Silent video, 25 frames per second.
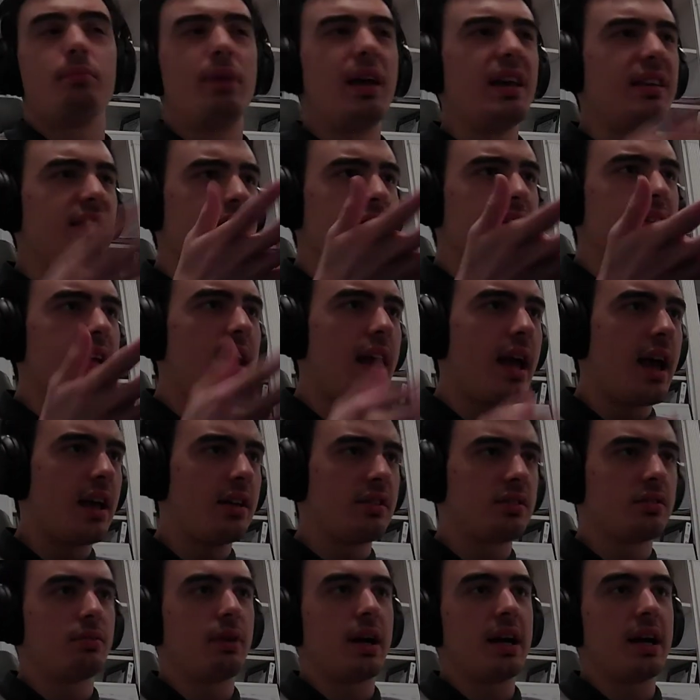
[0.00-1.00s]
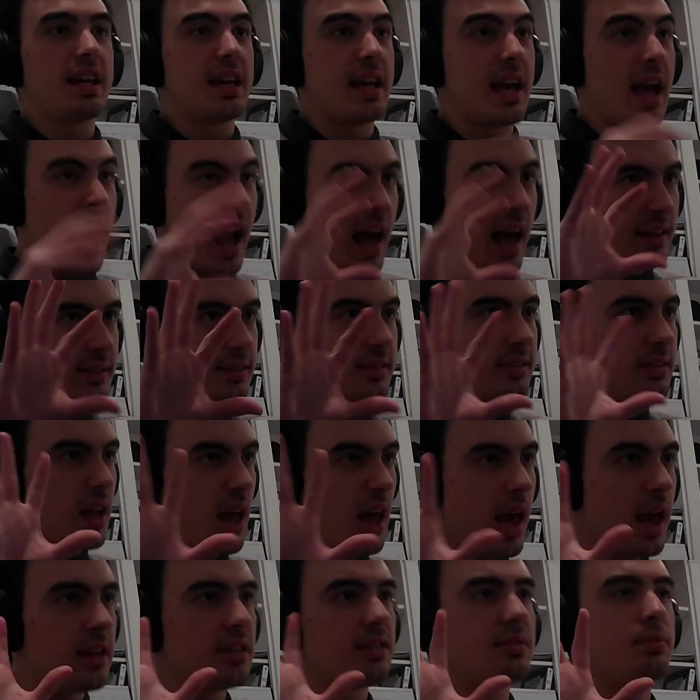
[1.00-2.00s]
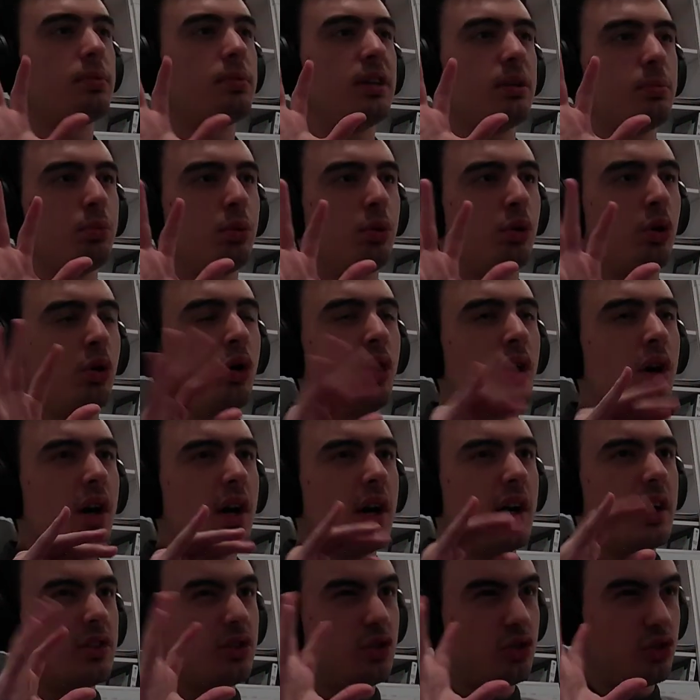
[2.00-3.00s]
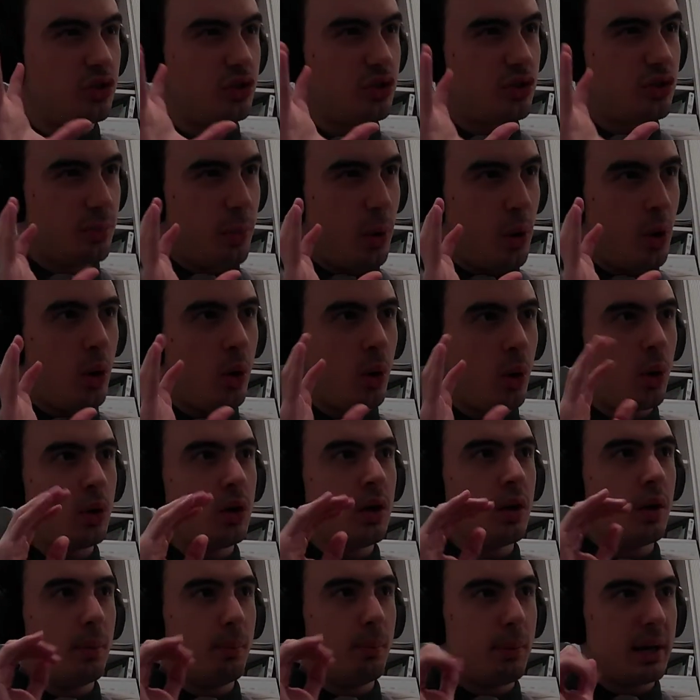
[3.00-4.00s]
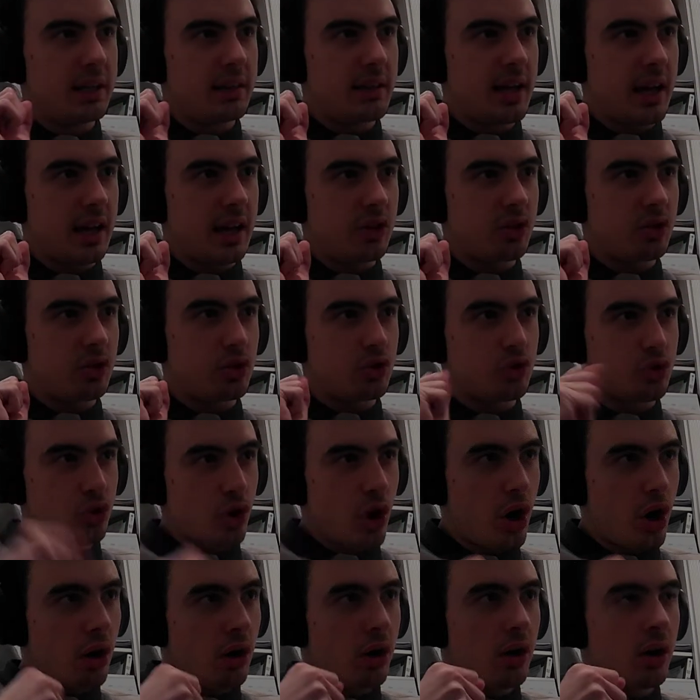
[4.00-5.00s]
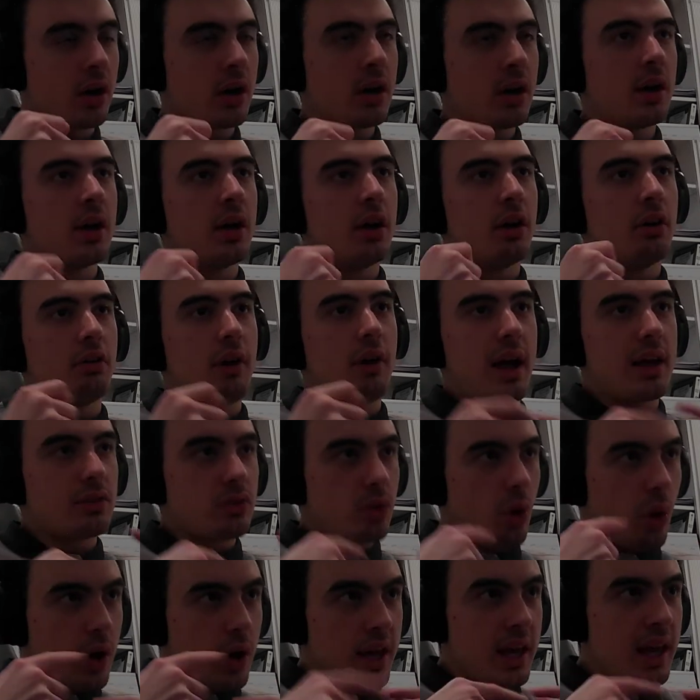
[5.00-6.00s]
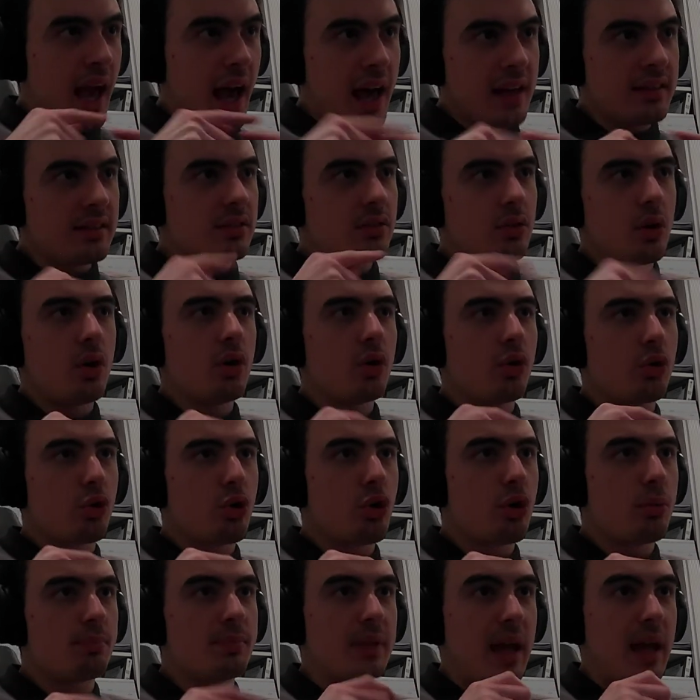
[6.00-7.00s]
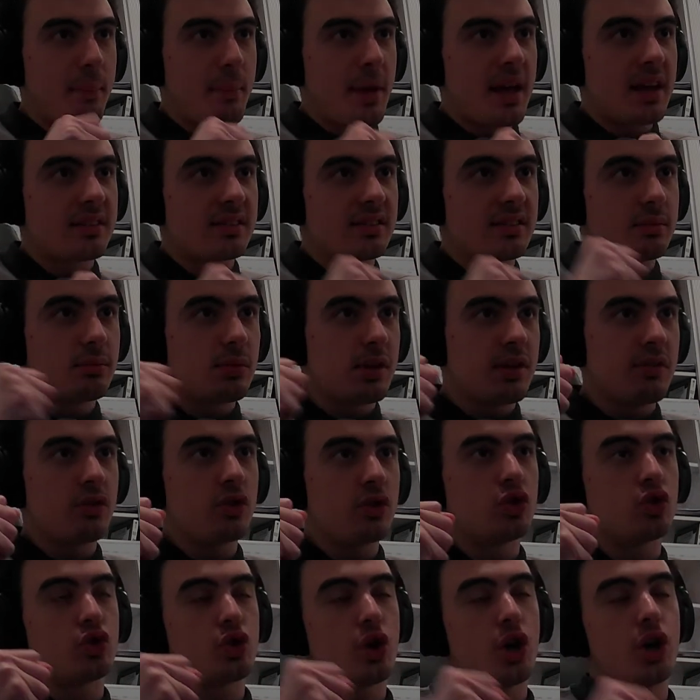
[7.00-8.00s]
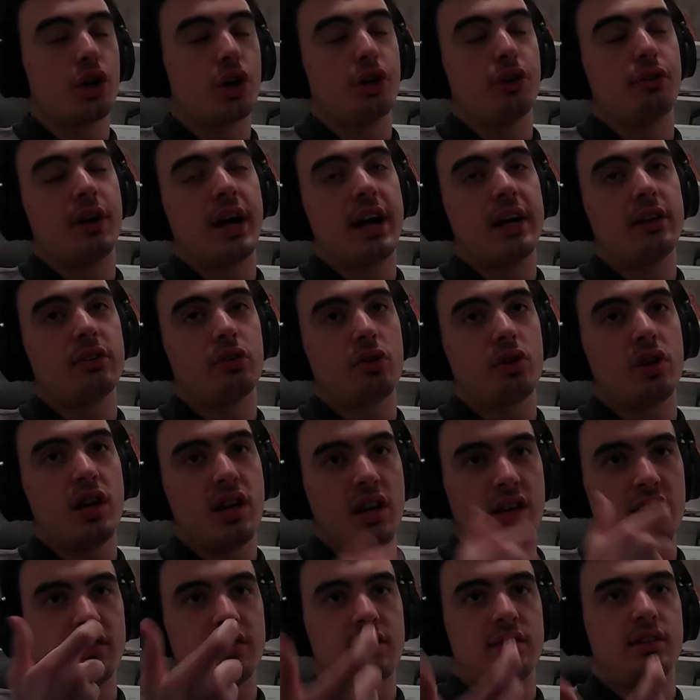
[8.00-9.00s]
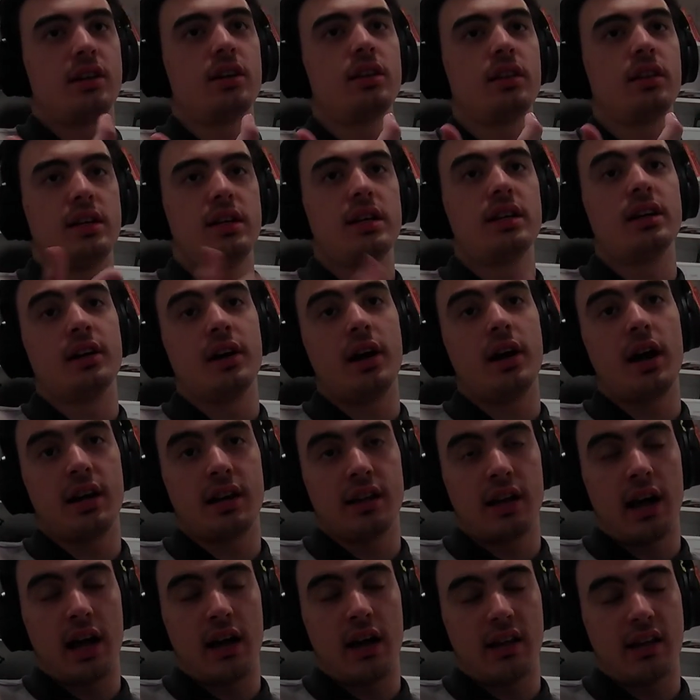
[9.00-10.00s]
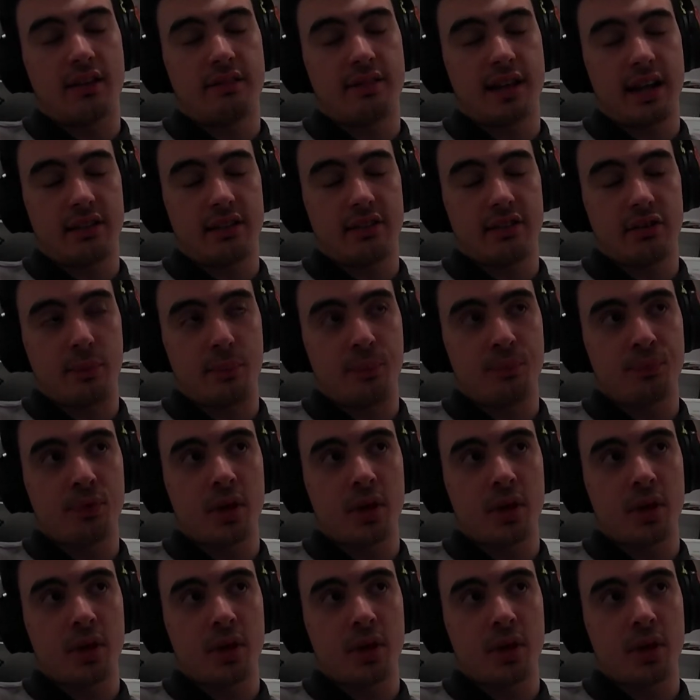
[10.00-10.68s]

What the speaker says: Basically ace, right? He has his ace people, small but like strong, right? So he has his own group that makes him even stronger, right? So he is a good leader. I'll give that to him.